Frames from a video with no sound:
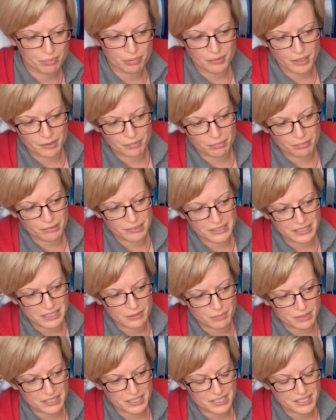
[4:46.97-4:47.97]
a
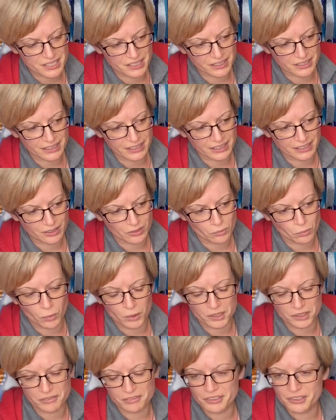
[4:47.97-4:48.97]
predisposition in
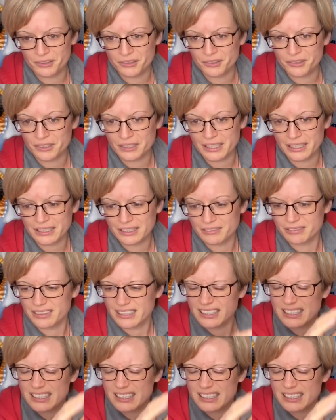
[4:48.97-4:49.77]
one of your kind of